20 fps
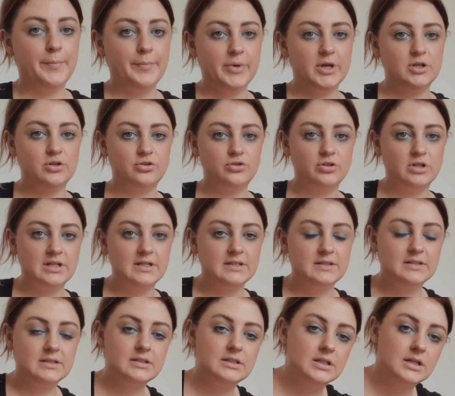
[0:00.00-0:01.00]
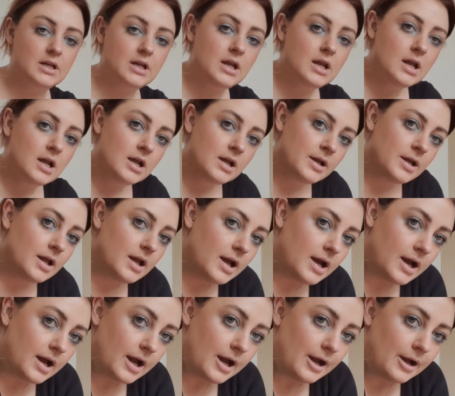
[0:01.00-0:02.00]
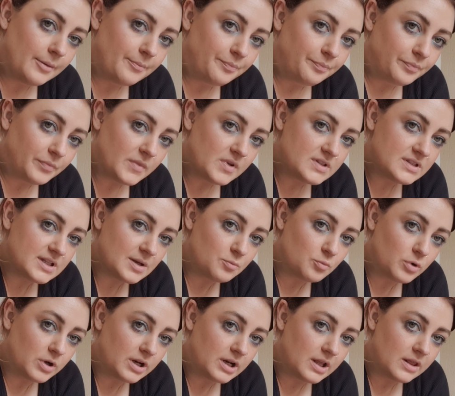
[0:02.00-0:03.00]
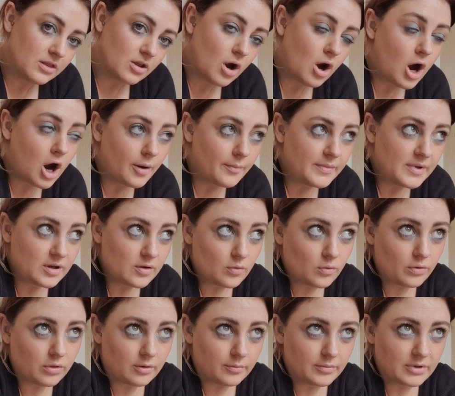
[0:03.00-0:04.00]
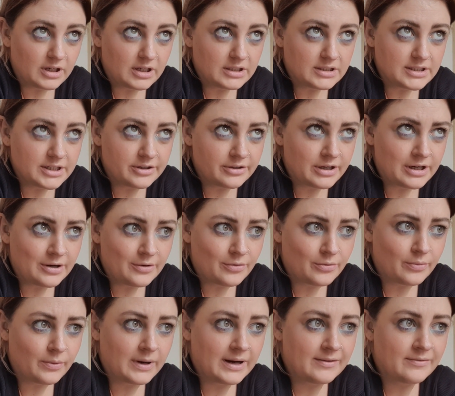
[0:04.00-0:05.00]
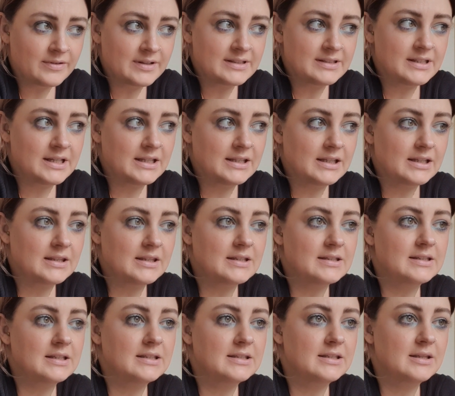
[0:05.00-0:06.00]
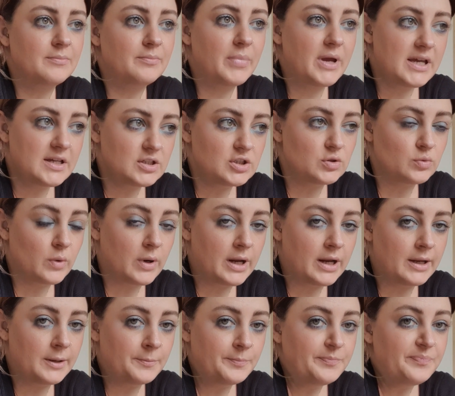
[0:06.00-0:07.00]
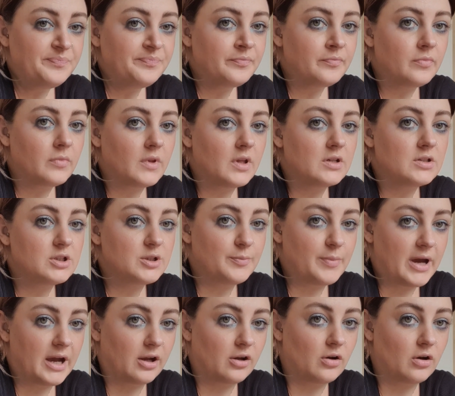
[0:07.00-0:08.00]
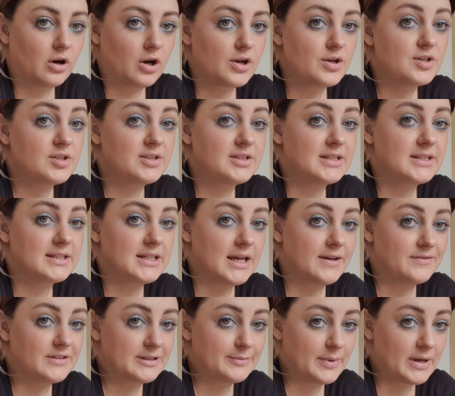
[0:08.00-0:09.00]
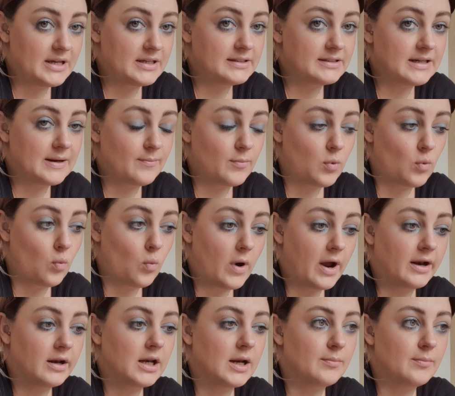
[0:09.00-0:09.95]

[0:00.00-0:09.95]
Pinterest. Someone in the army or the military or whatever said that this is the best way to pack your clothes to save space, number one.